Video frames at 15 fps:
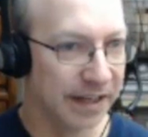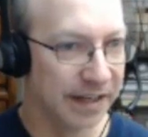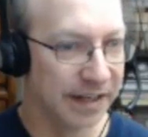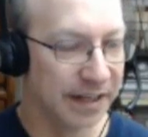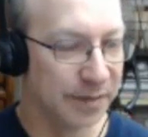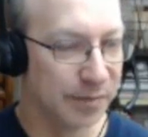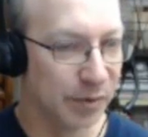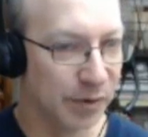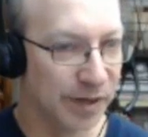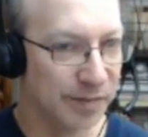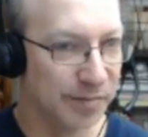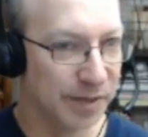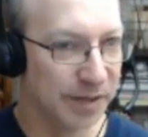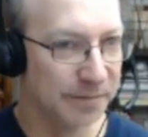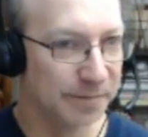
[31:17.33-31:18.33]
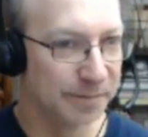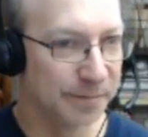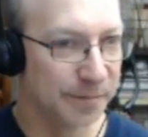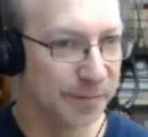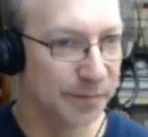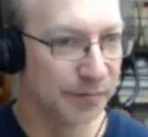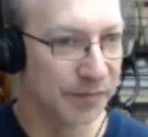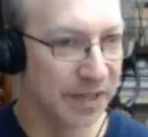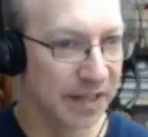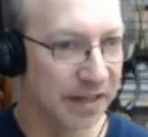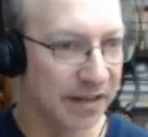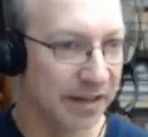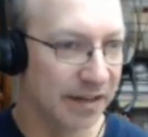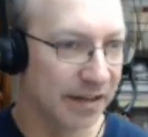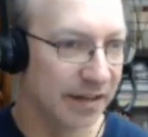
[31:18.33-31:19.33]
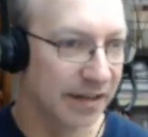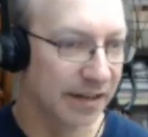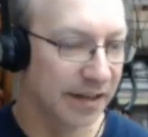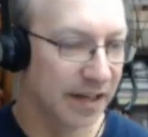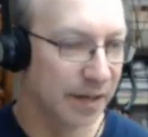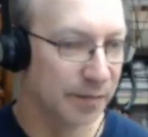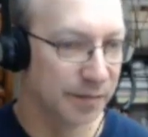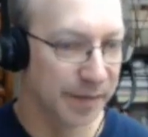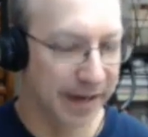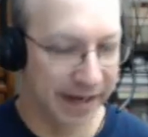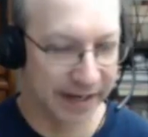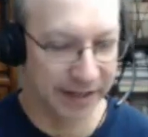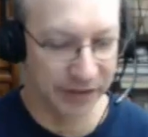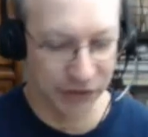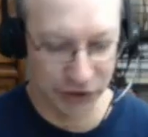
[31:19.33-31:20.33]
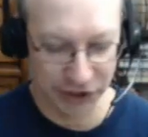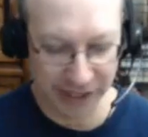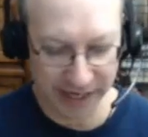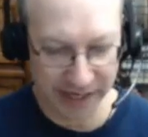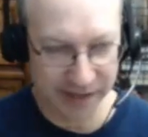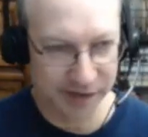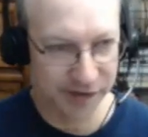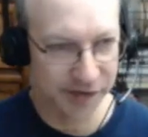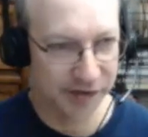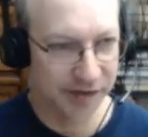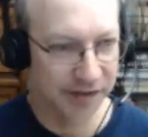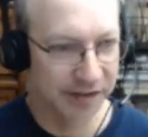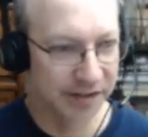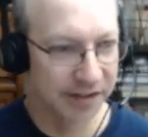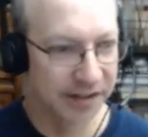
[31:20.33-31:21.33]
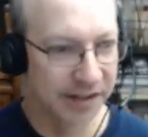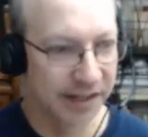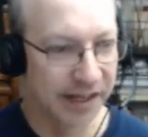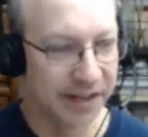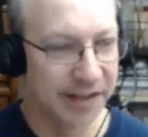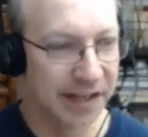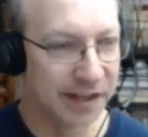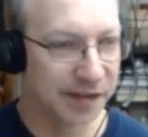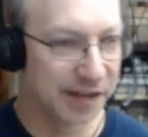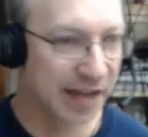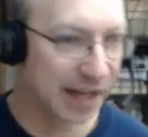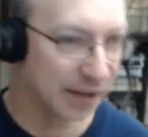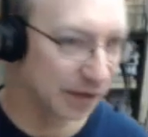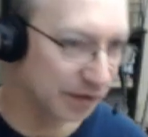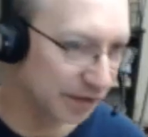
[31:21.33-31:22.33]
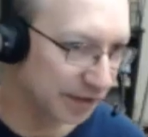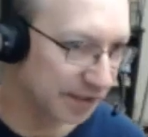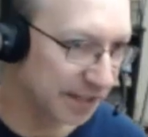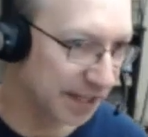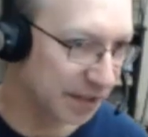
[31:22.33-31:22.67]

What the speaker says: at any point. But he comes back and checks, and that's that because he's going